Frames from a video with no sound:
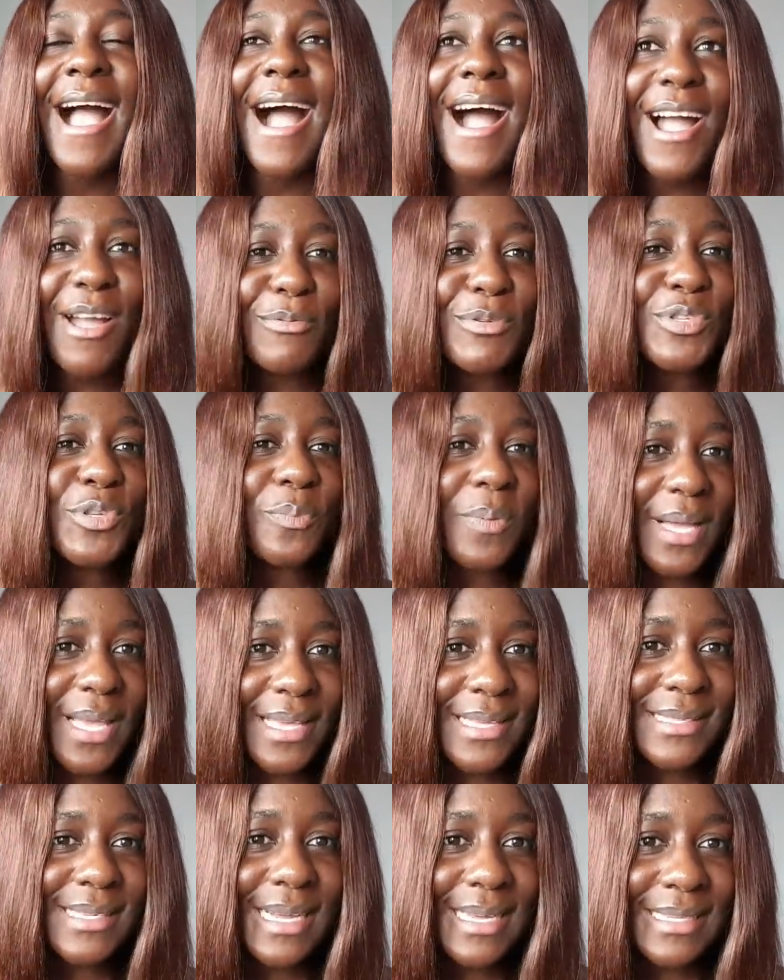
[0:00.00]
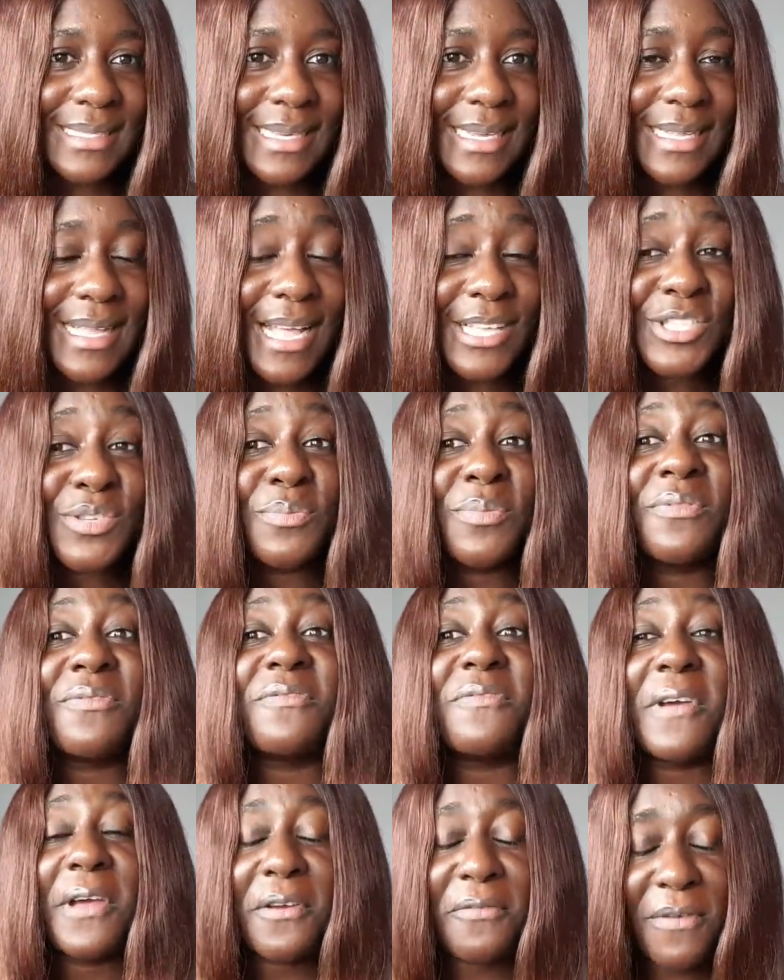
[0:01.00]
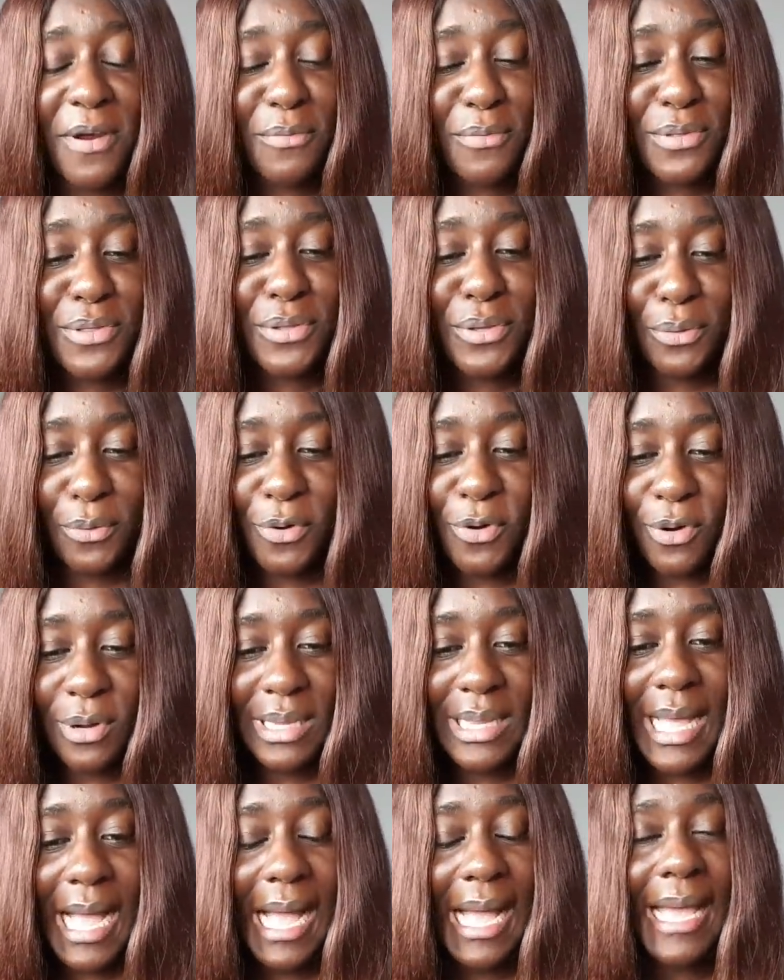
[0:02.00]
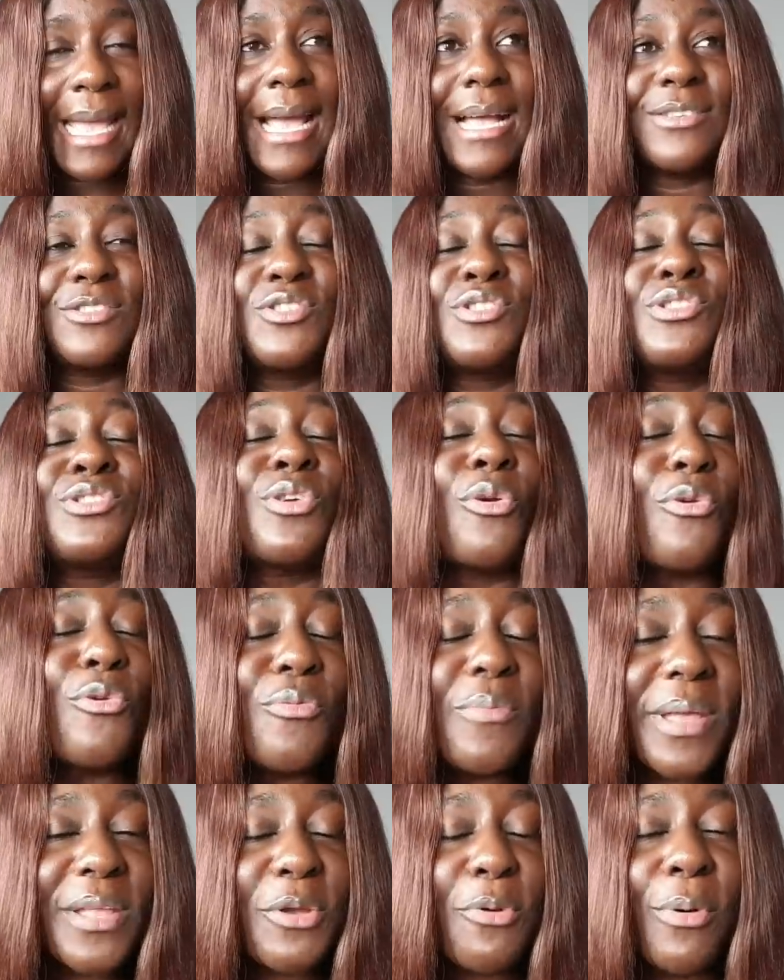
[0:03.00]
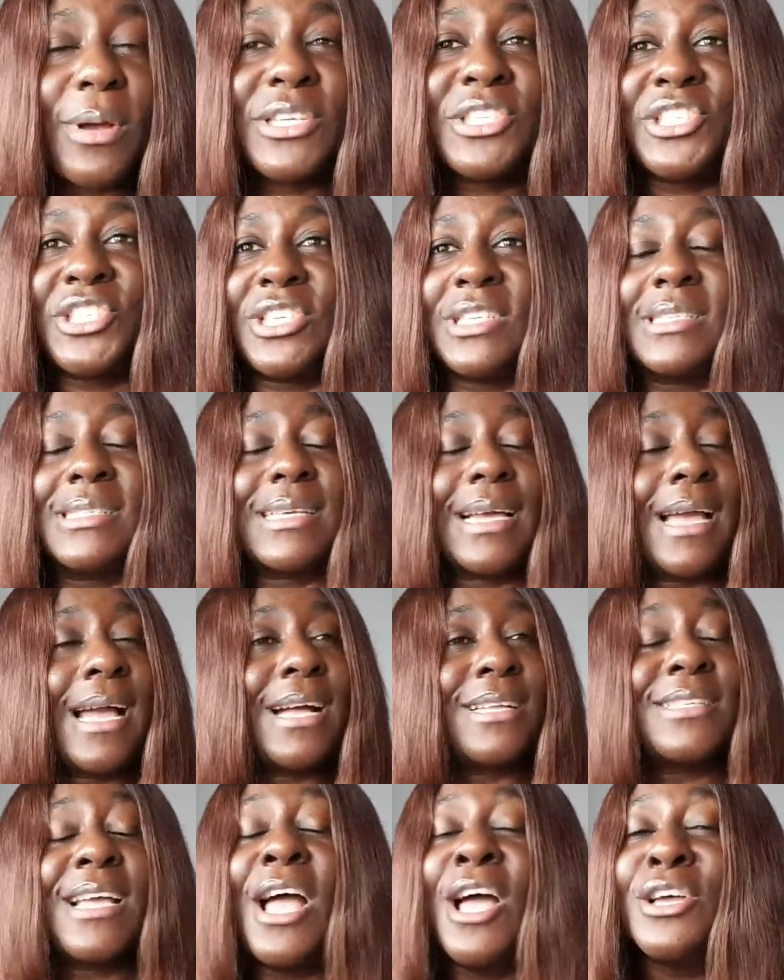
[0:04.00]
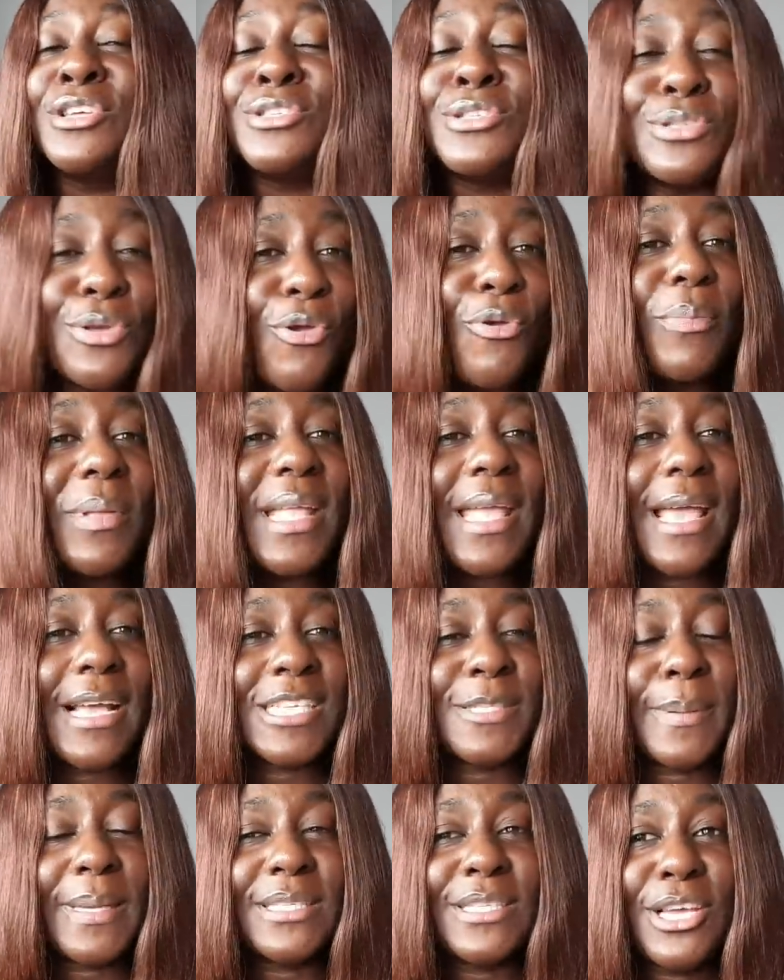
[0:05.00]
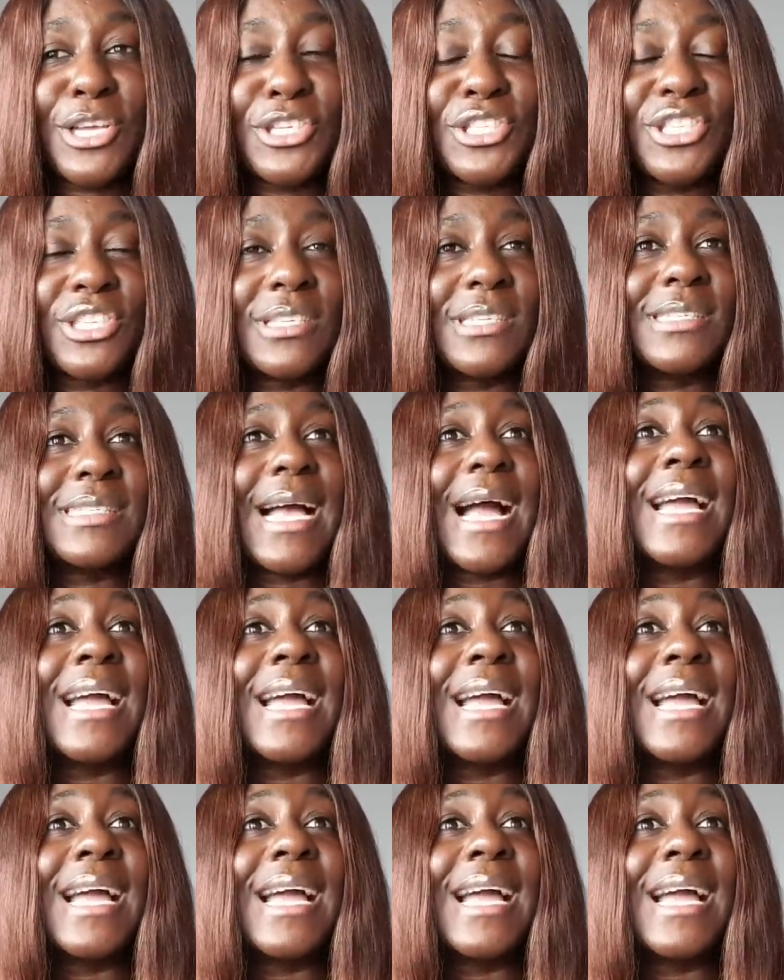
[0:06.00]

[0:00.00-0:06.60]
I was super excited, and to be very frank with you all, I had so many questions, I had so many expectations.